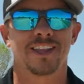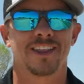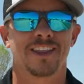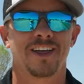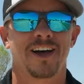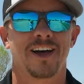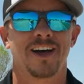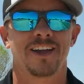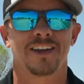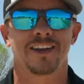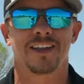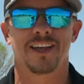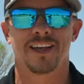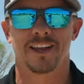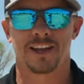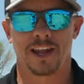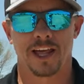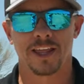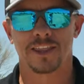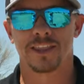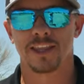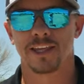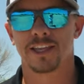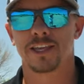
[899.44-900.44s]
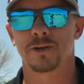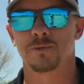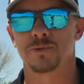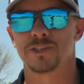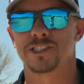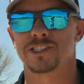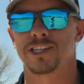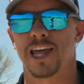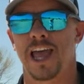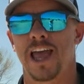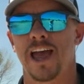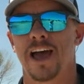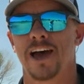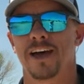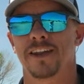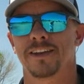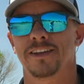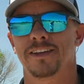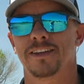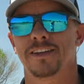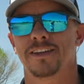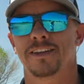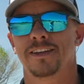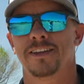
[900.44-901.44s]
thought, and I think it was
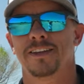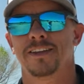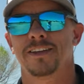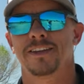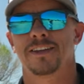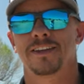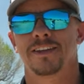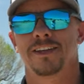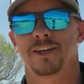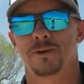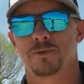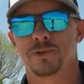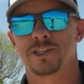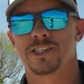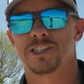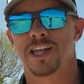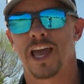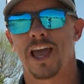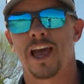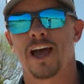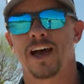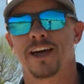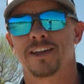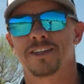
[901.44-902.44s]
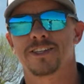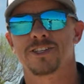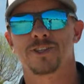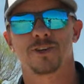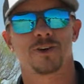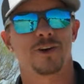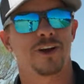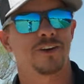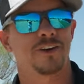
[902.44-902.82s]
Dan, it was Dan, so